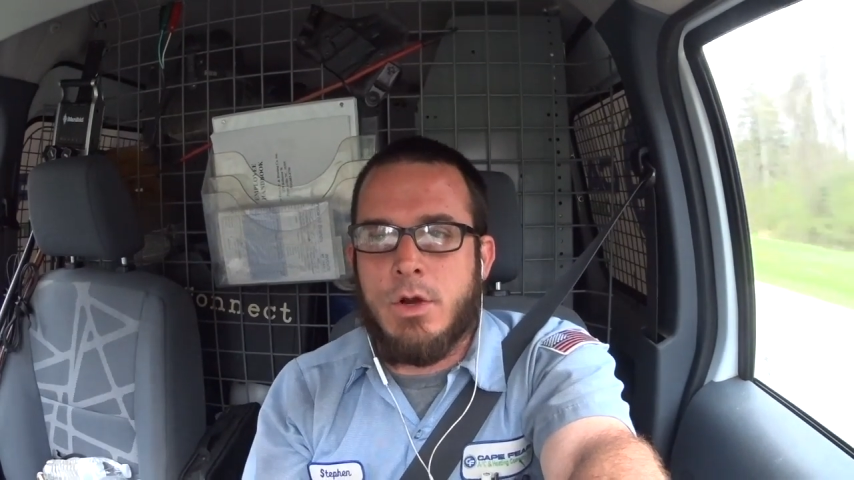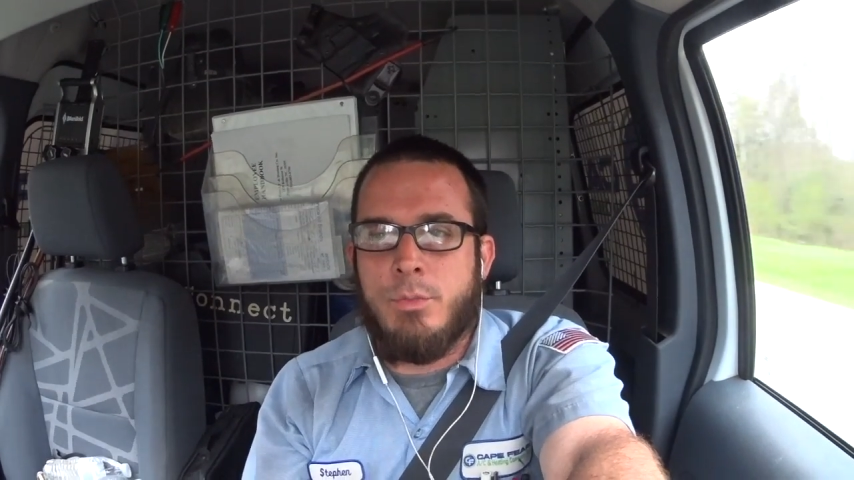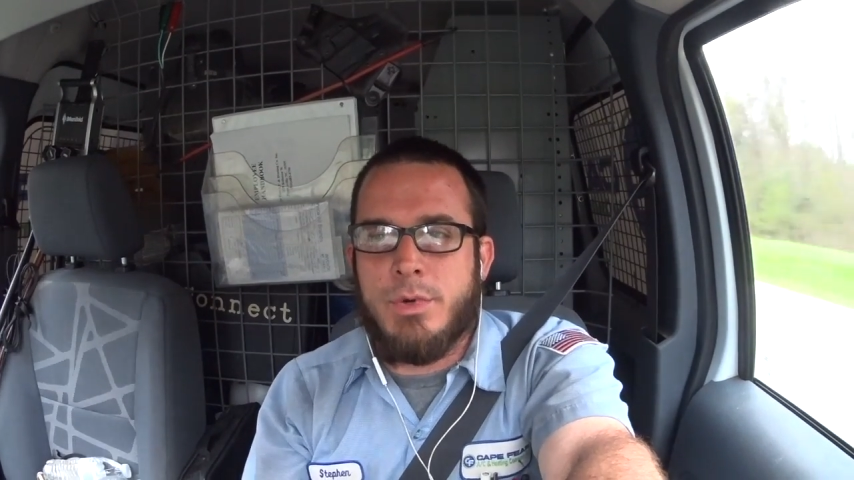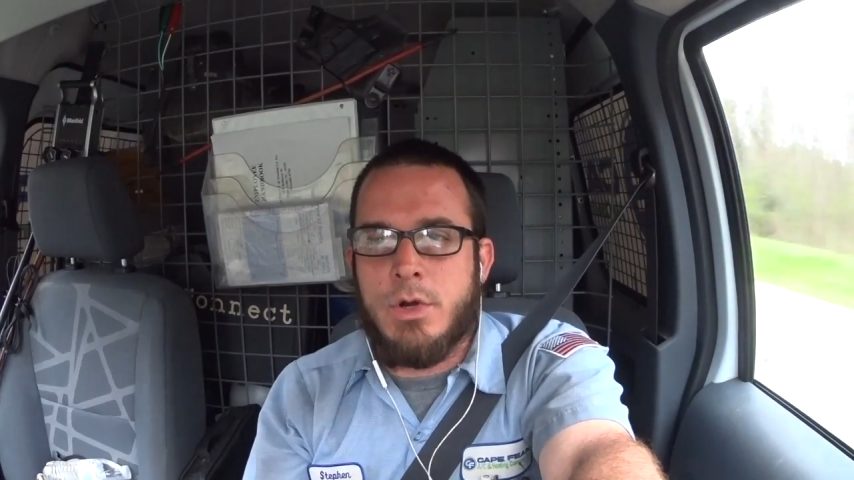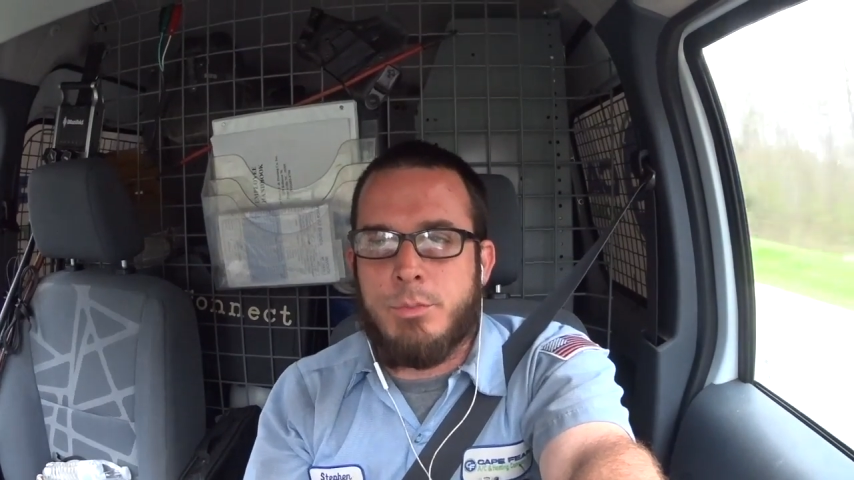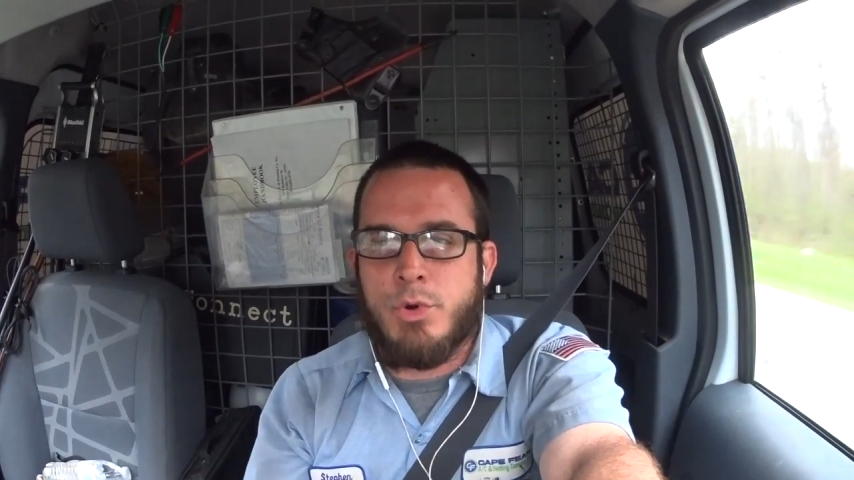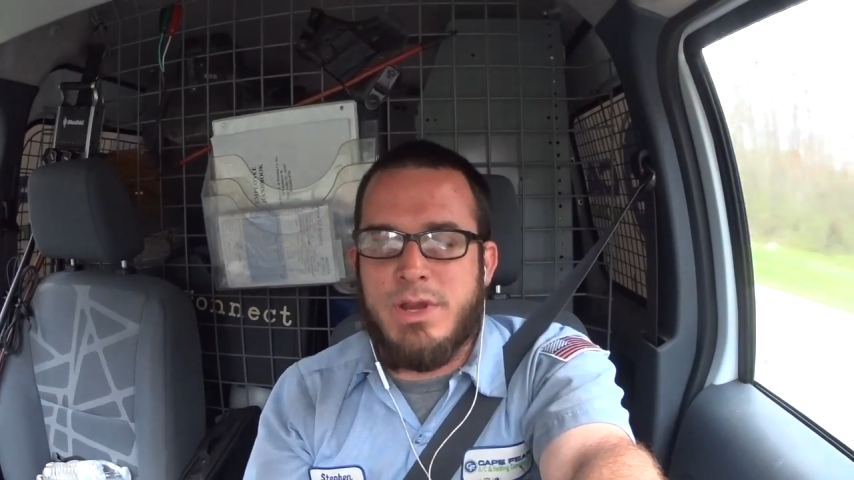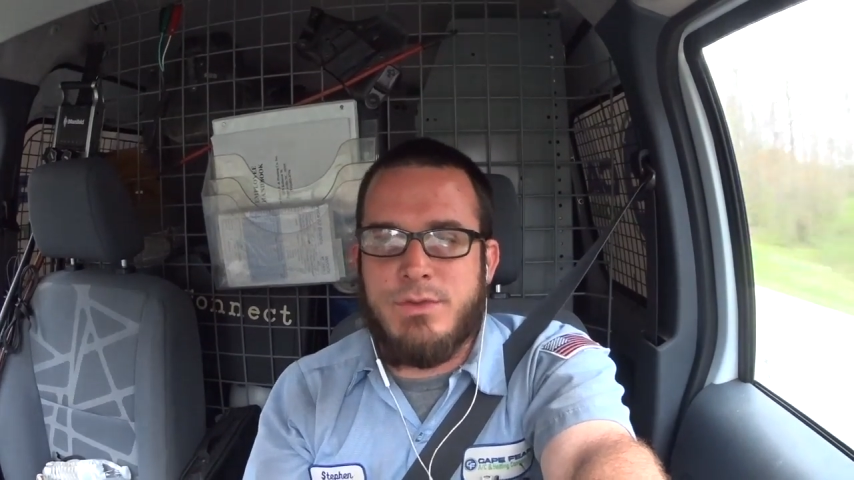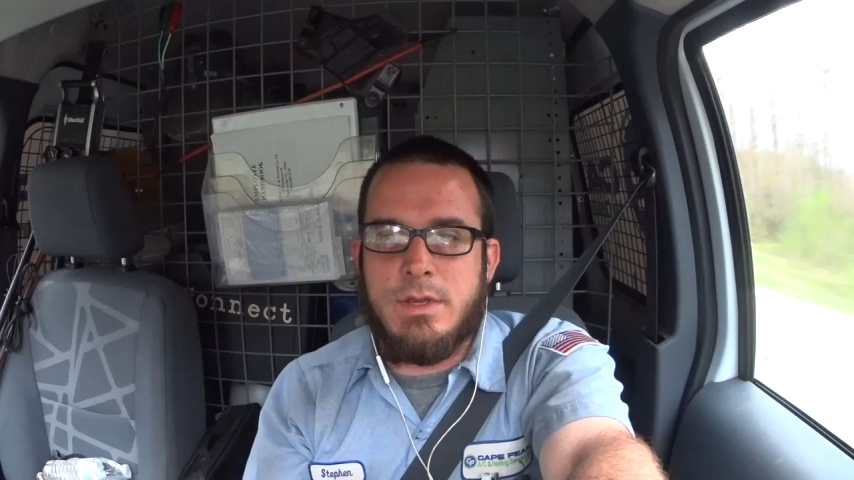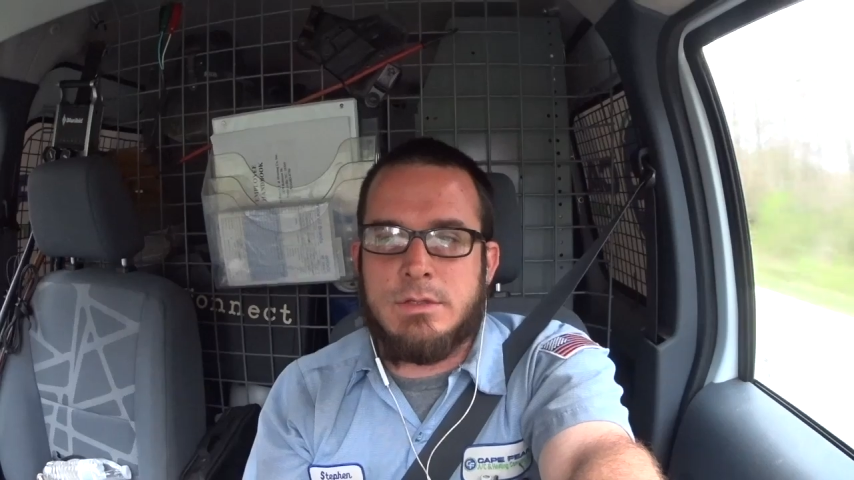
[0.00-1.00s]
open
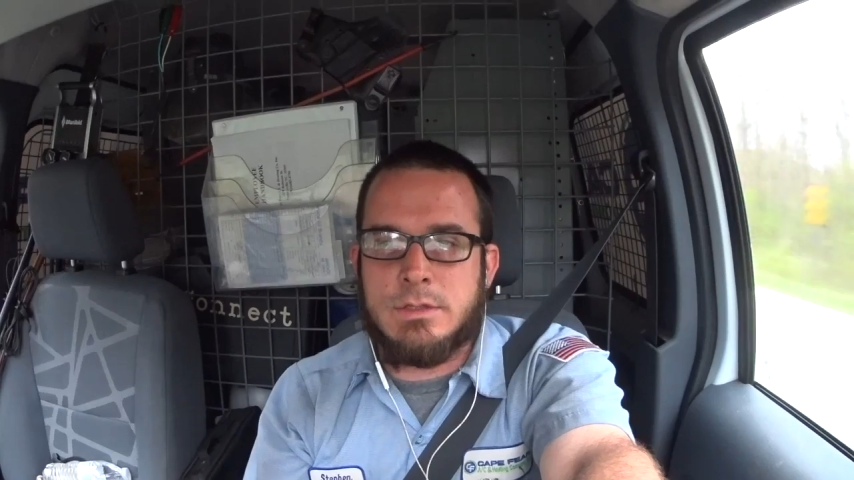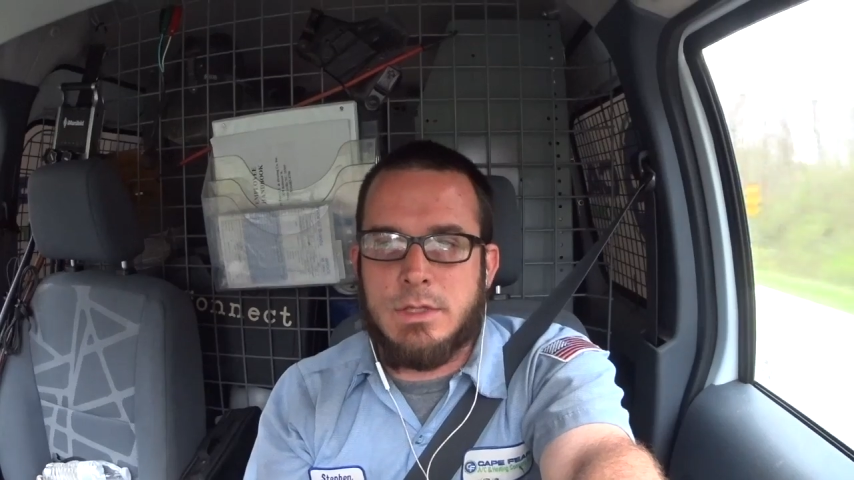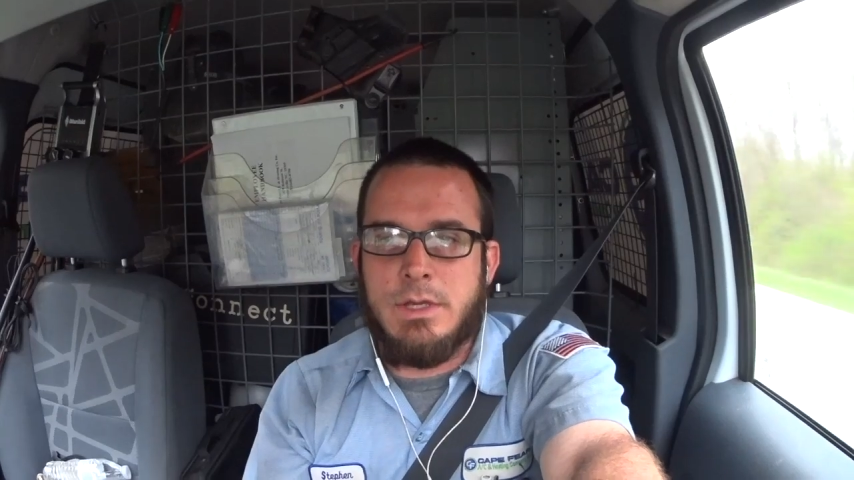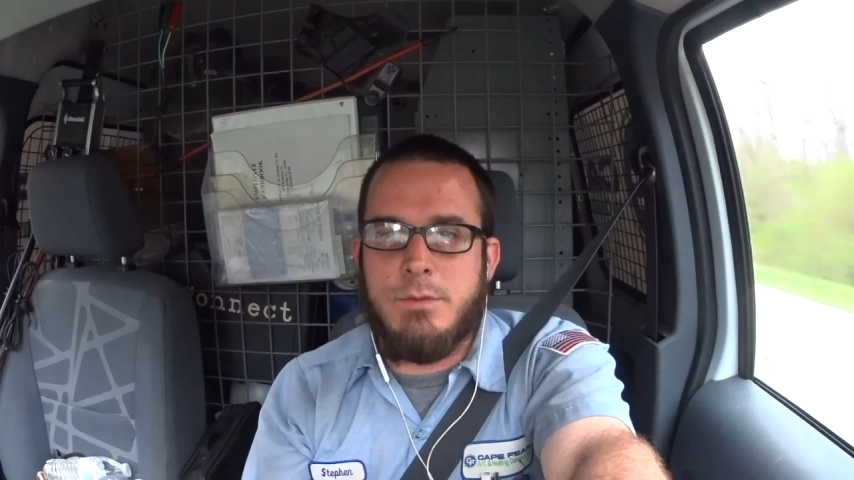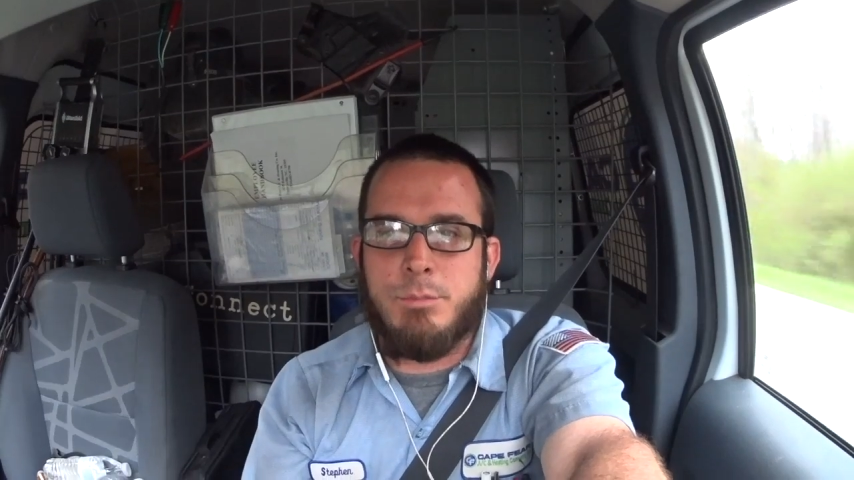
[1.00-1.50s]
previously,